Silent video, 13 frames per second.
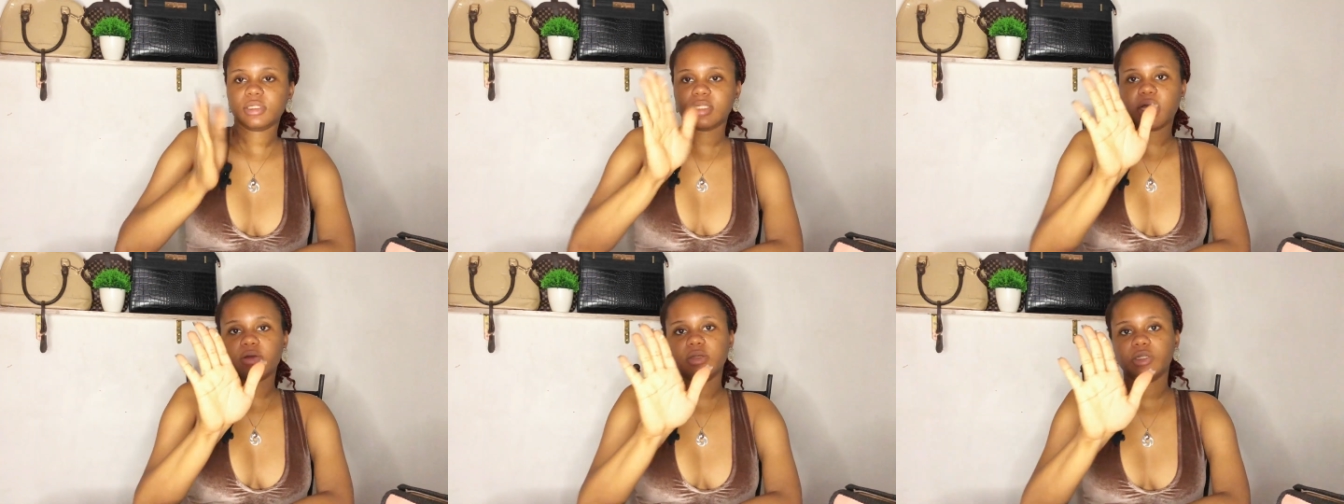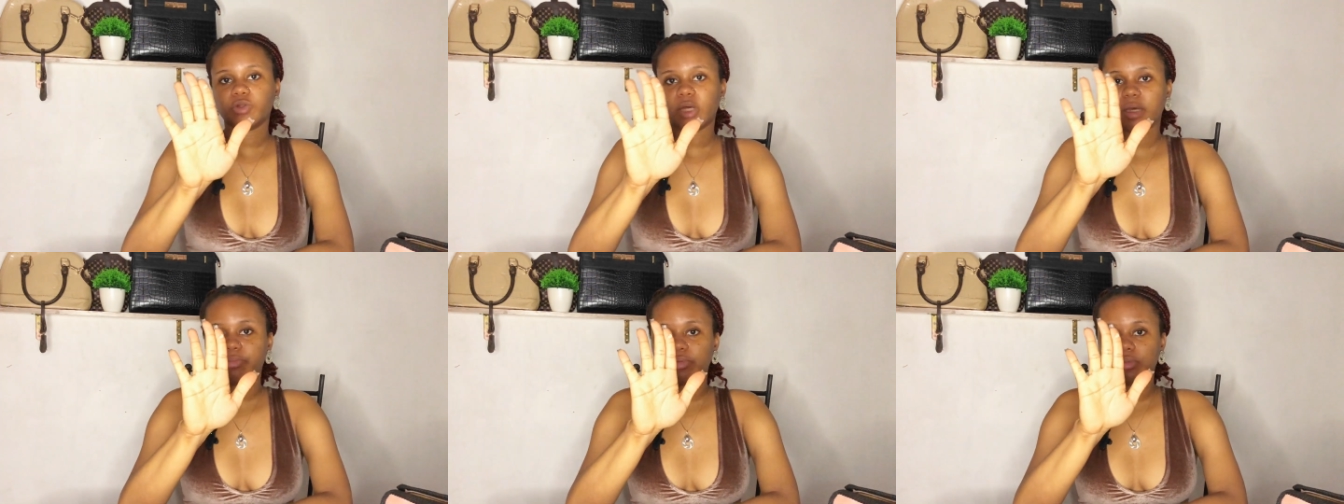This is how
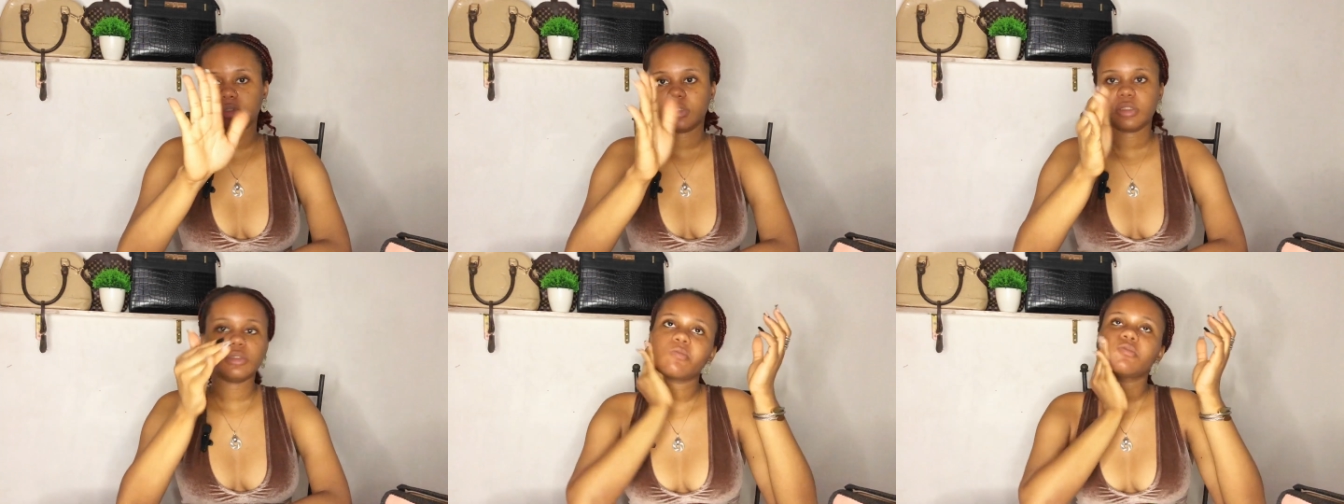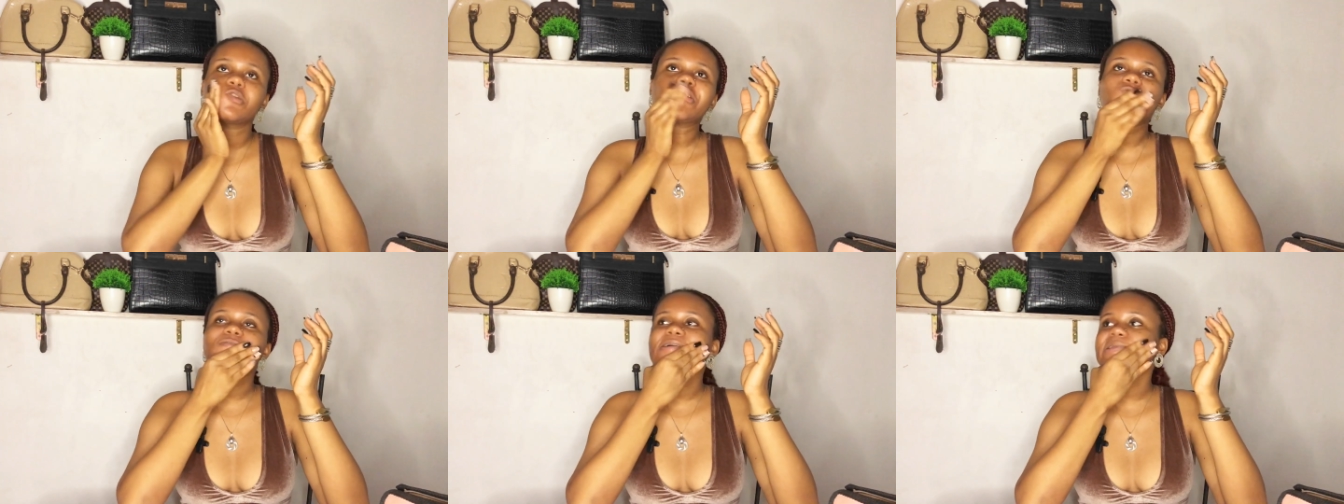little I put.